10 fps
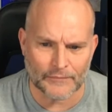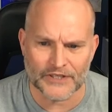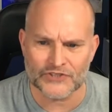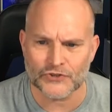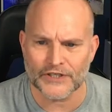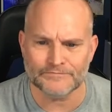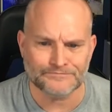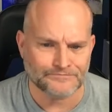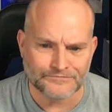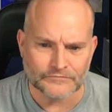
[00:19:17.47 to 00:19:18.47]
into it.
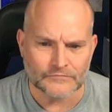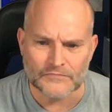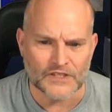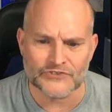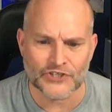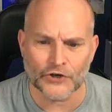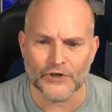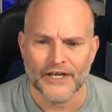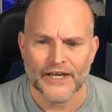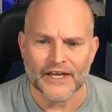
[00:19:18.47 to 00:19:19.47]
So
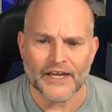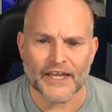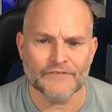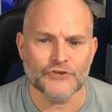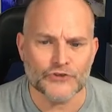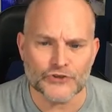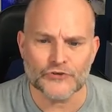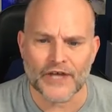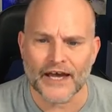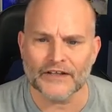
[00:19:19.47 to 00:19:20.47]
if you do
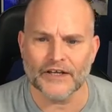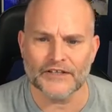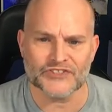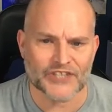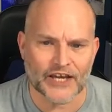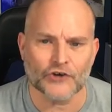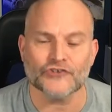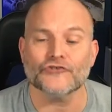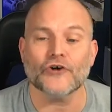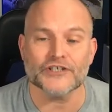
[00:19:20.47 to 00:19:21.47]
that sales
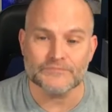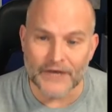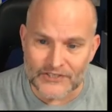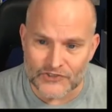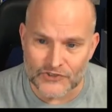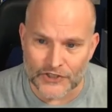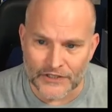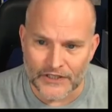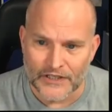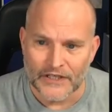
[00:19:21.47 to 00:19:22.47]
as far as
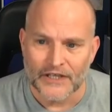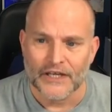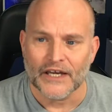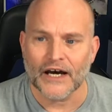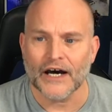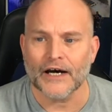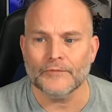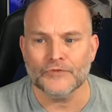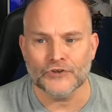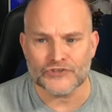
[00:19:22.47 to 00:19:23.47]
Messenger,
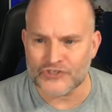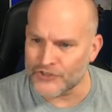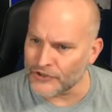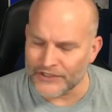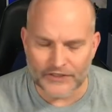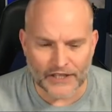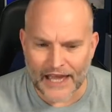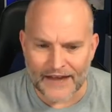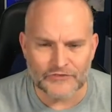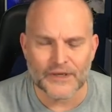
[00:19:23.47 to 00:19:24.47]
you
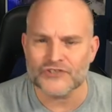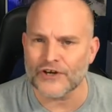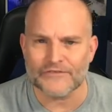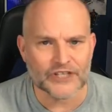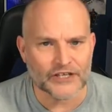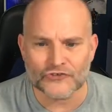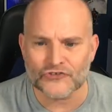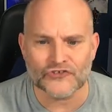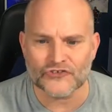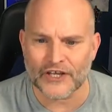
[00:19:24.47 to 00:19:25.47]
have to make sure everything else
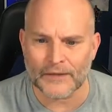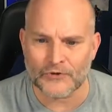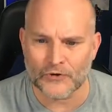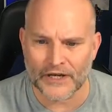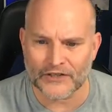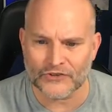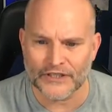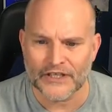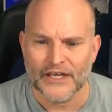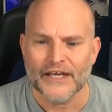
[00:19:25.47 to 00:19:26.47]
is set up
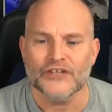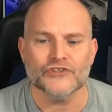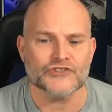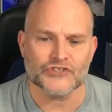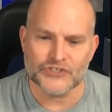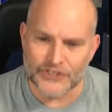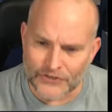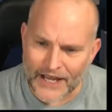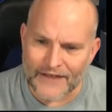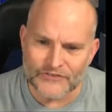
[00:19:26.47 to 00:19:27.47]
correctly. You still
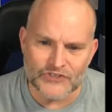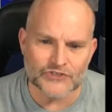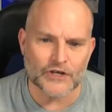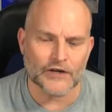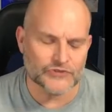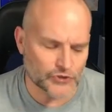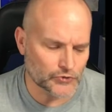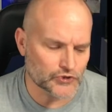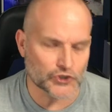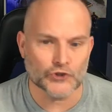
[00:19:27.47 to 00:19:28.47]
have to
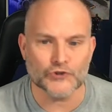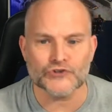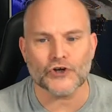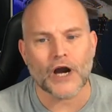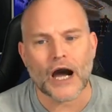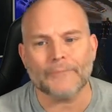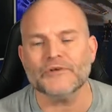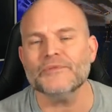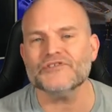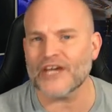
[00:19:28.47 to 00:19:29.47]
choose your
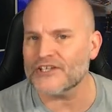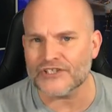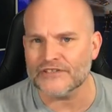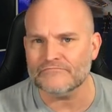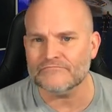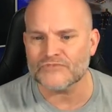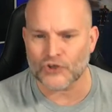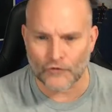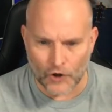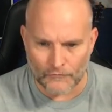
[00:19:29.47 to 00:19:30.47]
optimization.
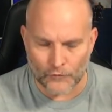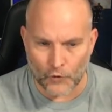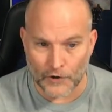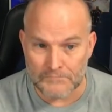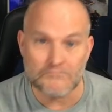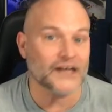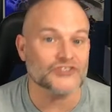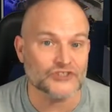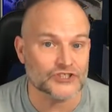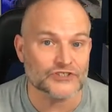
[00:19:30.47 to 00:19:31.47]
So for
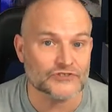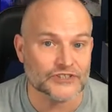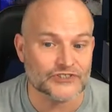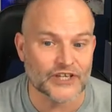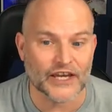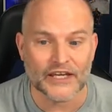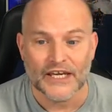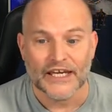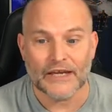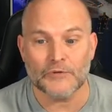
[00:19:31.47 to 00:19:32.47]
messages, let's say
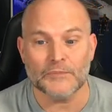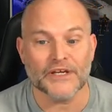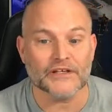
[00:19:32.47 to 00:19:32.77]
it would be